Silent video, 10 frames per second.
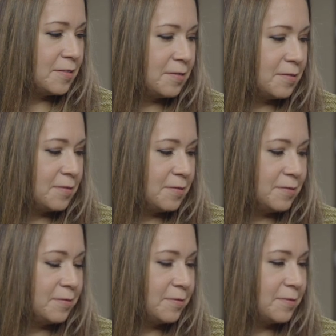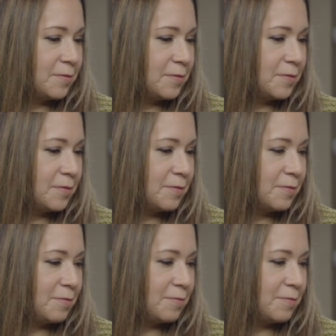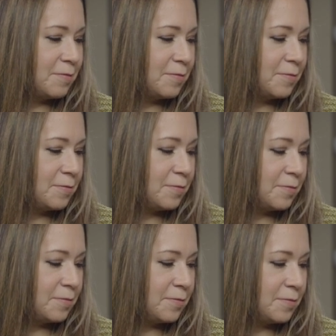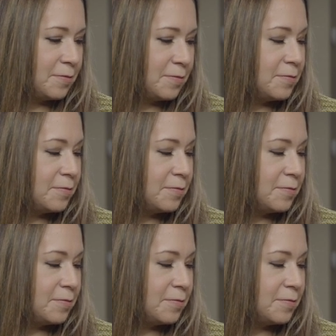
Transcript: (not speaking)